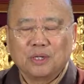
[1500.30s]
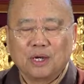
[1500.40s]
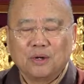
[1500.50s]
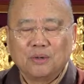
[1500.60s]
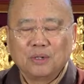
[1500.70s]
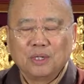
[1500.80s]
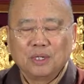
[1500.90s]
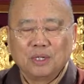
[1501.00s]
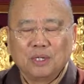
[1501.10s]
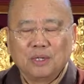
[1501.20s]
down.
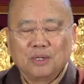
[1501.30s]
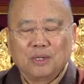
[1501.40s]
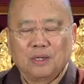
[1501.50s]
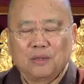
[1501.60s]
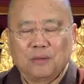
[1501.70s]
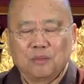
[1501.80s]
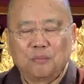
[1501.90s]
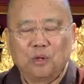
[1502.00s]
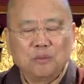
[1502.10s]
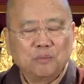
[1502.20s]
It
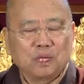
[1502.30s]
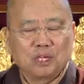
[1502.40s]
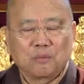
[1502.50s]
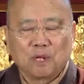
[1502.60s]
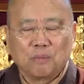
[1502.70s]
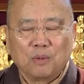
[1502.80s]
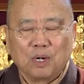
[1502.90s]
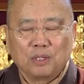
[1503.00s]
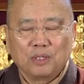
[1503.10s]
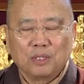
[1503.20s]
permeates my
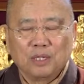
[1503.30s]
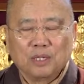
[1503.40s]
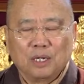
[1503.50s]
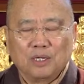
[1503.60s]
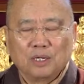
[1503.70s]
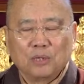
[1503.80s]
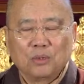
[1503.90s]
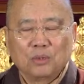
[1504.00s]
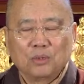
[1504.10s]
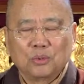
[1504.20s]
body, and it
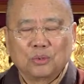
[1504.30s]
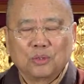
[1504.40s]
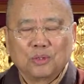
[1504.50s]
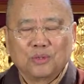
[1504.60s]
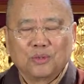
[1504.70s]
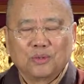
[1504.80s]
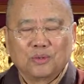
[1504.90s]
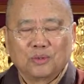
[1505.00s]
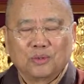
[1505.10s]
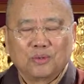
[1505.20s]
goes
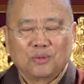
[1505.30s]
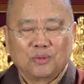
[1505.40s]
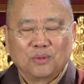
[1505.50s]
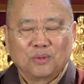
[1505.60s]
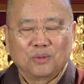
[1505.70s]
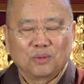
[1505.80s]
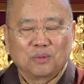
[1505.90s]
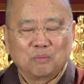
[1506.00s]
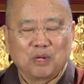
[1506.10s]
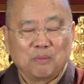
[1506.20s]
to
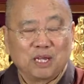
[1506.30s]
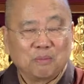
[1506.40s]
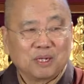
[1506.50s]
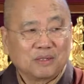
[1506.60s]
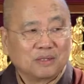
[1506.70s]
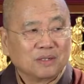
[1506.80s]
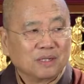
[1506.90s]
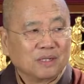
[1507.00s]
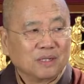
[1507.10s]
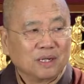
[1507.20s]
my belly button,
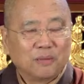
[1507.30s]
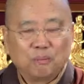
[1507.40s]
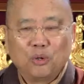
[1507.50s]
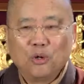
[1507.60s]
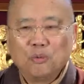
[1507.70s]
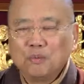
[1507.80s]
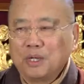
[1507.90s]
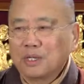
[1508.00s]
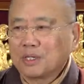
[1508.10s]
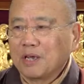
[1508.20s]
It
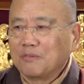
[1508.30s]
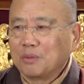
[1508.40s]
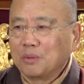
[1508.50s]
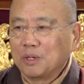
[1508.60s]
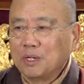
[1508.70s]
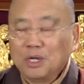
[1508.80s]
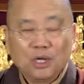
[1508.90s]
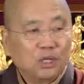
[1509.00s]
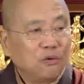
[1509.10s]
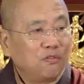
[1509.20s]
permeates everywhere.
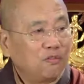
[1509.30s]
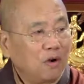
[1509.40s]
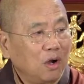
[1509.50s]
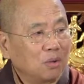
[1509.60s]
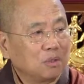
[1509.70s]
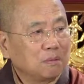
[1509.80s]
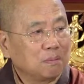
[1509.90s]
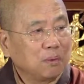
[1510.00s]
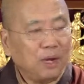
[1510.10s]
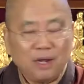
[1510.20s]
You follow the
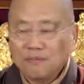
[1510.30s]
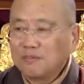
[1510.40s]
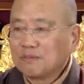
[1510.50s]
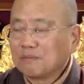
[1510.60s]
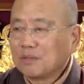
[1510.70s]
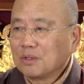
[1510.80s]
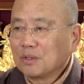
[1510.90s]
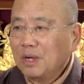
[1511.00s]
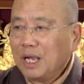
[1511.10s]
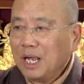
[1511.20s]
breath.
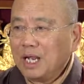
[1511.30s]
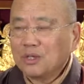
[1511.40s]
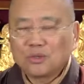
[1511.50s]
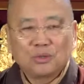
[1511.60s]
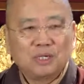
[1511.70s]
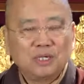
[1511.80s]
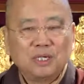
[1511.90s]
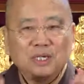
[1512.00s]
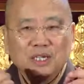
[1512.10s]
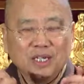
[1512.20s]
You
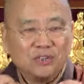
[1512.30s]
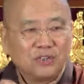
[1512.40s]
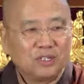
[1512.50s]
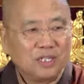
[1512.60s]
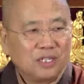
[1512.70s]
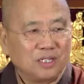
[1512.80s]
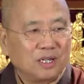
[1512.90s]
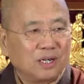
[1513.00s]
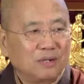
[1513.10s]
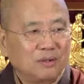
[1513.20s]
actually, in
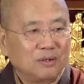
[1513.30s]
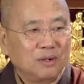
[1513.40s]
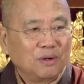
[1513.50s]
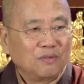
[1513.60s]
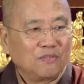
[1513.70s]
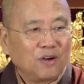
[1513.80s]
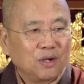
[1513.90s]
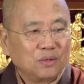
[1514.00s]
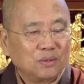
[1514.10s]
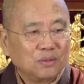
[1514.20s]
detail,
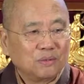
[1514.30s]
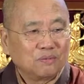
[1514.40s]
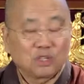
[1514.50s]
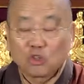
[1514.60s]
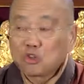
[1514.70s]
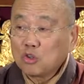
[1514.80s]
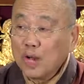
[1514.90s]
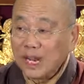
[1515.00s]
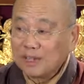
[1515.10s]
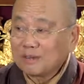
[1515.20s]
follow the
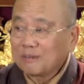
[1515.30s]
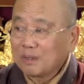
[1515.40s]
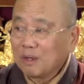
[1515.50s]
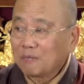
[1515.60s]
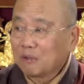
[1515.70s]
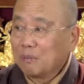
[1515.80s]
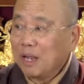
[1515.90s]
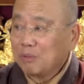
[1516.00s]
track of the